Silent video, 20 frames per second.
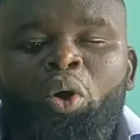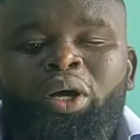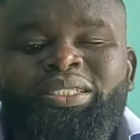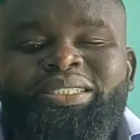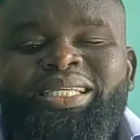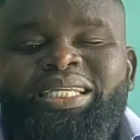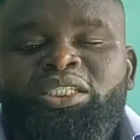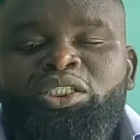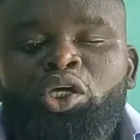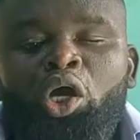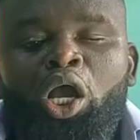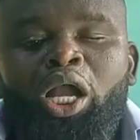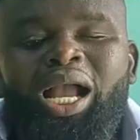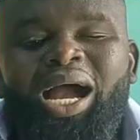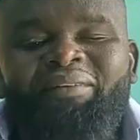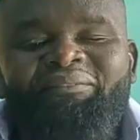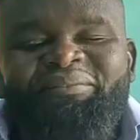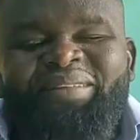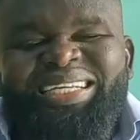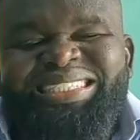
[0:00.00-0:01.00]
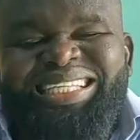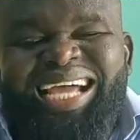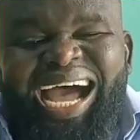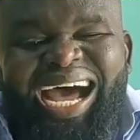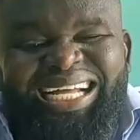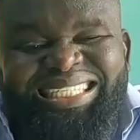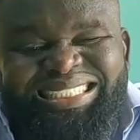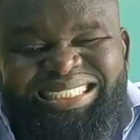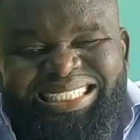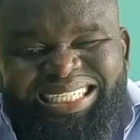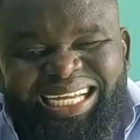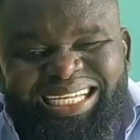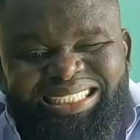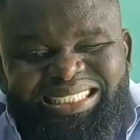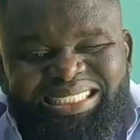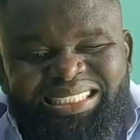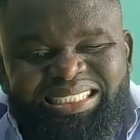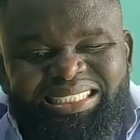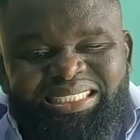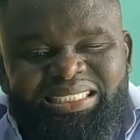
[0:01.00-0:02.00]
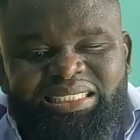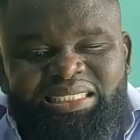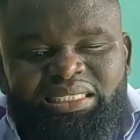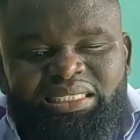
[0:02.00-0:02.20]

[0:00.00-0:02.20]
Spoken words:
what did your government address